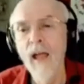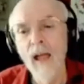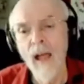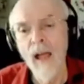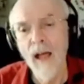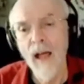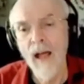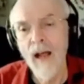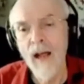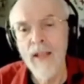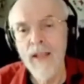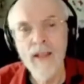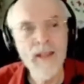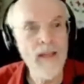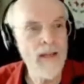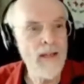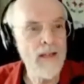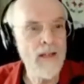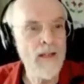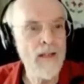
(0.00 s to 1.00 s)
I
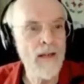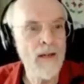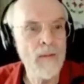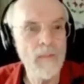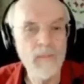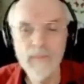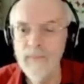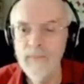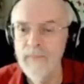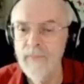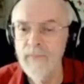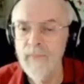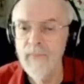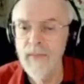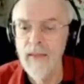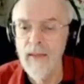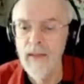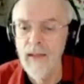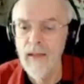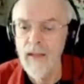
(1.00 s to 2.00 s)
think I'm
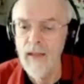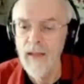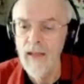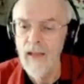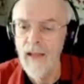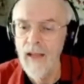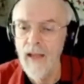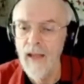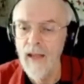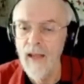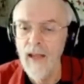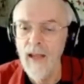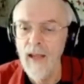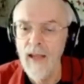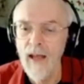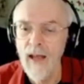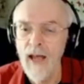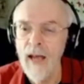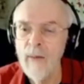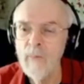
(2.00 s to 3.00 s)

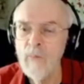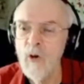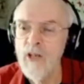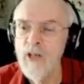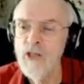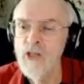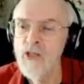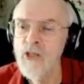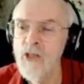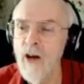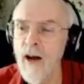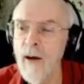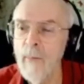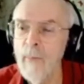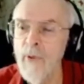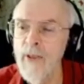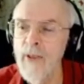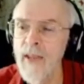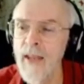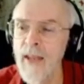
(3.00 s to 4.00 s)
going to stop
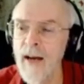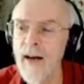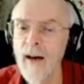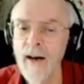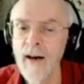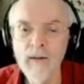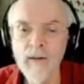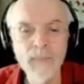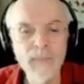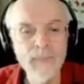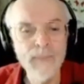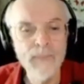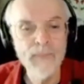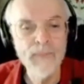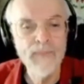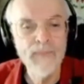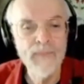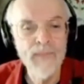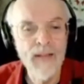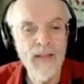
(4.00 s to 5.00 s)
there
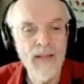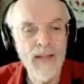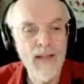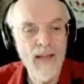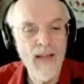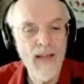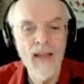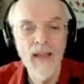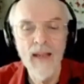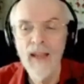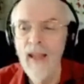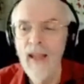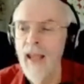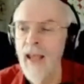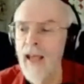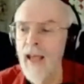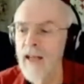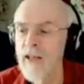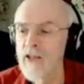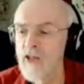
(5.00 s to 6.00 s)

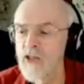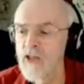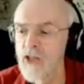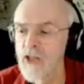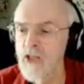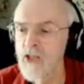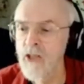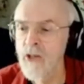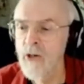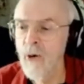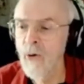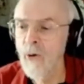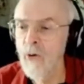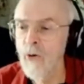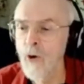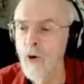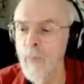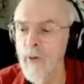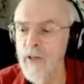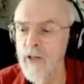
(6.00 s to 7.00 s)
and just throw it
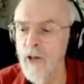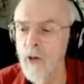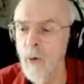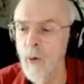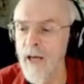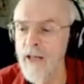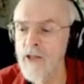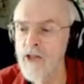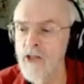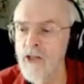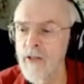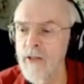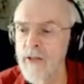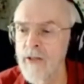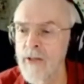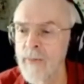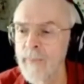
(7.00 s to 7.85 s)
open to questions.